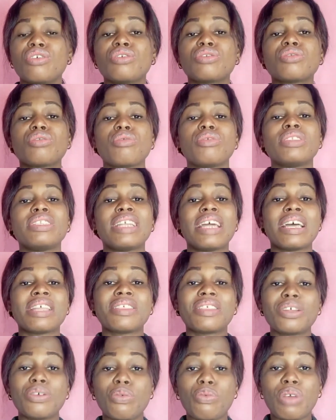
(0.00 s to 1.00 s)
So there are
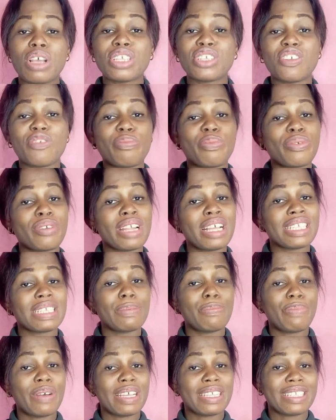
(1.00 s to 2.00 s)
three ways of
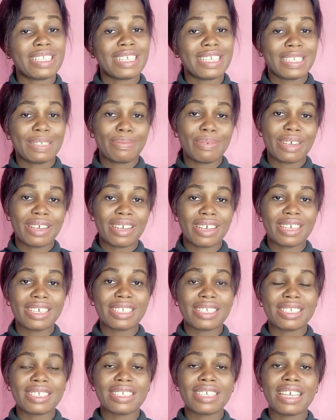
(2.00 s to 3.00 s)
pronouncing past tense
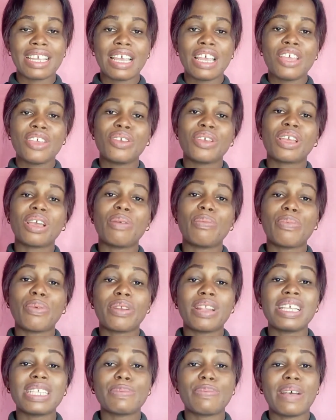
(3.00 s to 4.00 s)
markers. You can
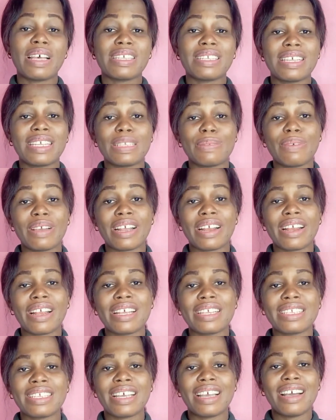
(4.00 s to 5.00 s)
pronounce past tense
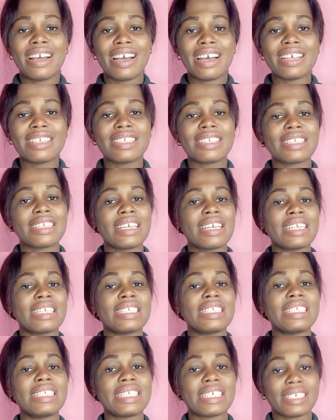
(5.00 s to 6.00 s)
markers as
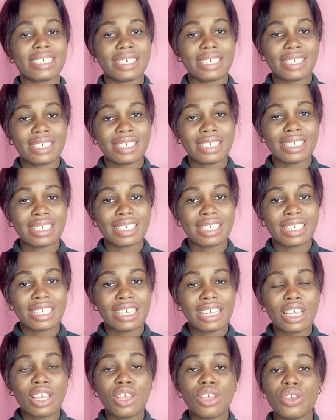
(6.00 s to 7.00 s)
D.
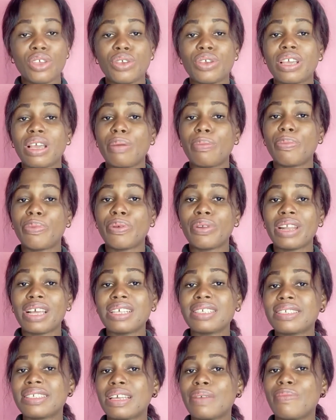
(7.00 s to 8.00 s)
You can
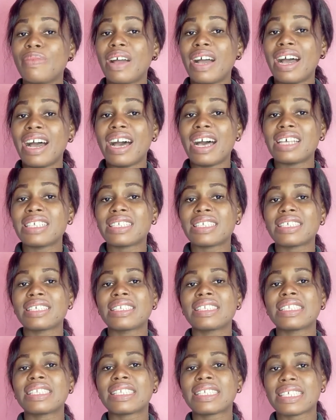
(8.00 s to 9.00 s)
pronounce them as
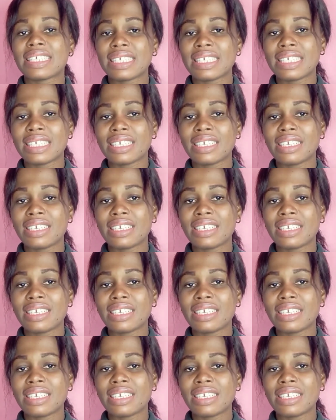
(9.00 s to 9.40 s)
T.